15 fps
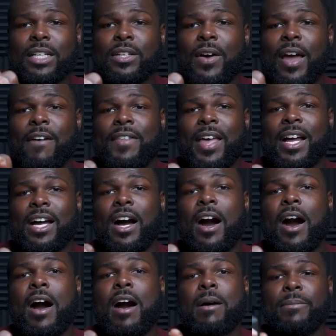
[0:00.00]
and I don't have like a
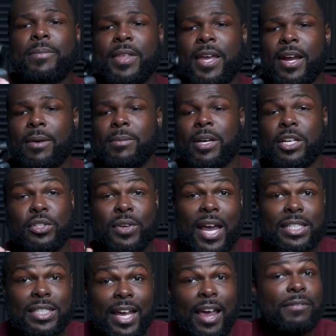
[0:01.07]
hump there, because you
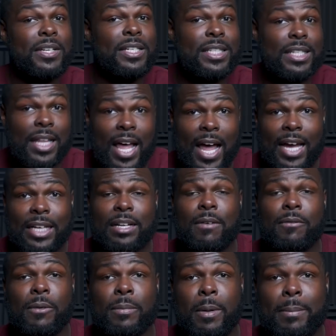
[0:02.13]
actually have to slide
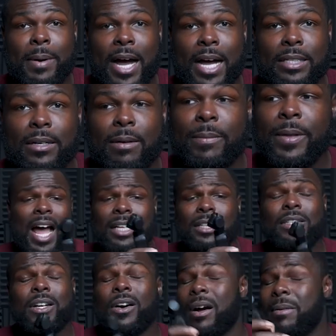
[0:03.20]
up from the bottom. I
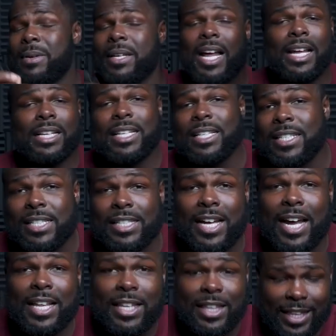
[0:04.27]
don't know. I mean, I didn't
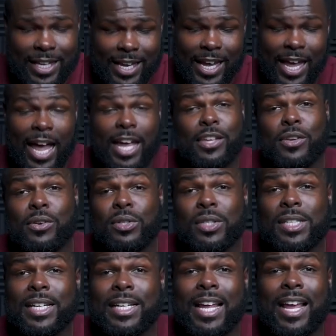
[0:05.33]
design the thing. I
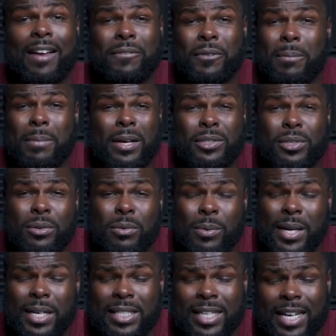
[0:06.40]
used it for about 2
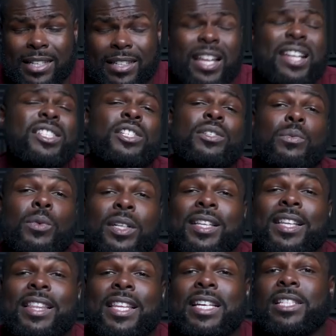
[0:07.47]
weeks, and that's just one
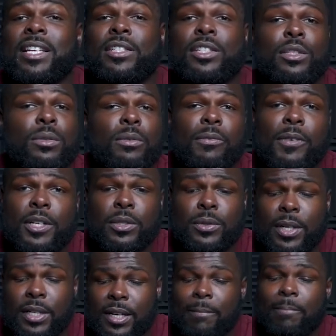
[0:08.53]
of the things that just was
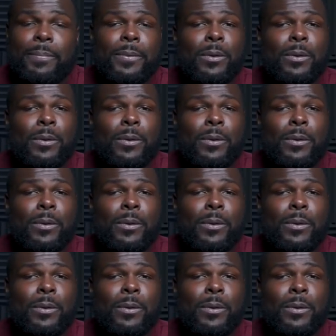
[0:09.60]
frustrating.